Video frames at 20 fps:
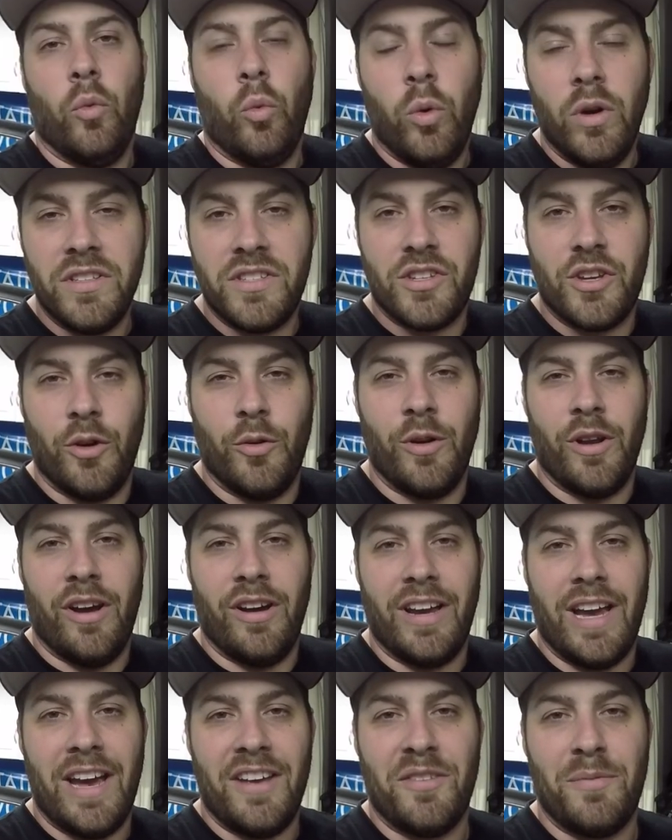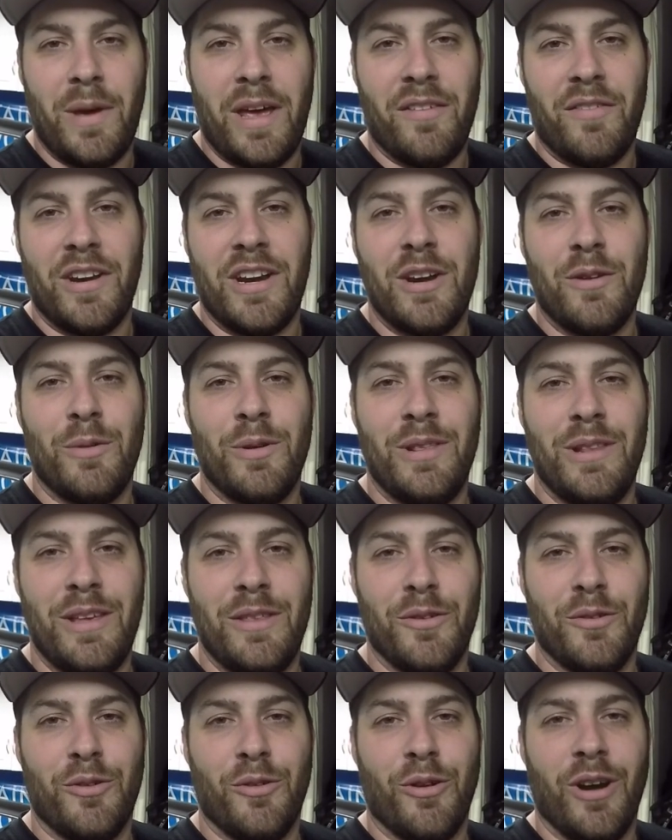What's going on, guys? Matt over here with
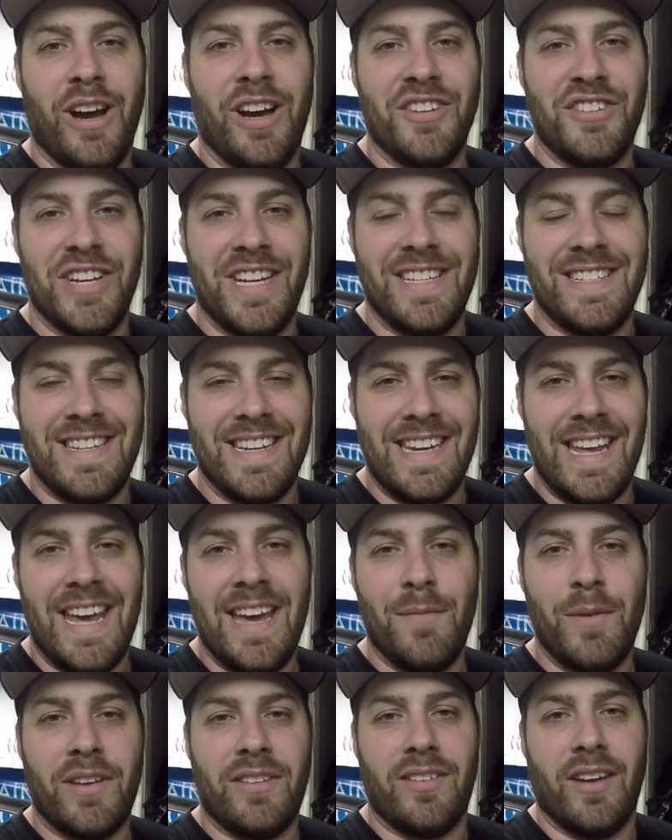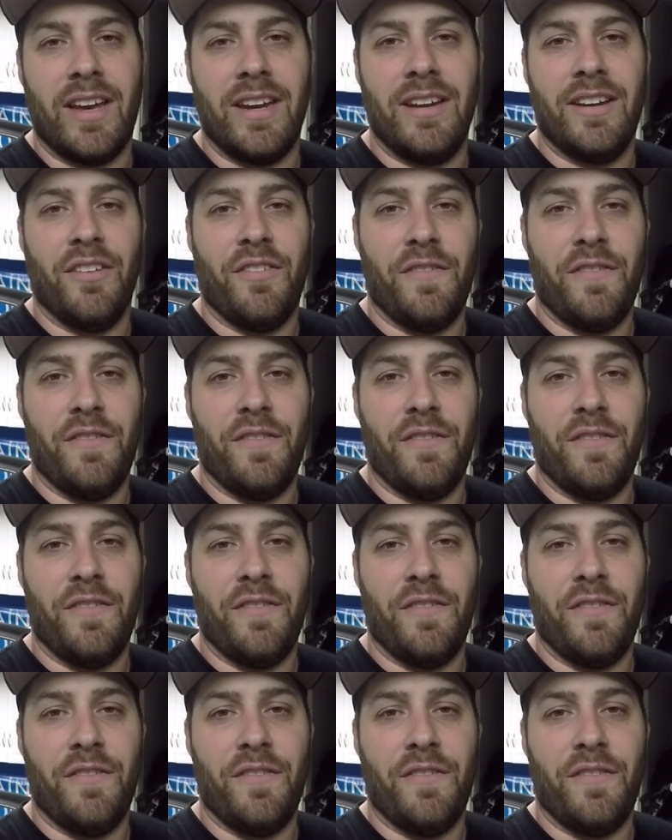Lethal Garage, and today I'm excited to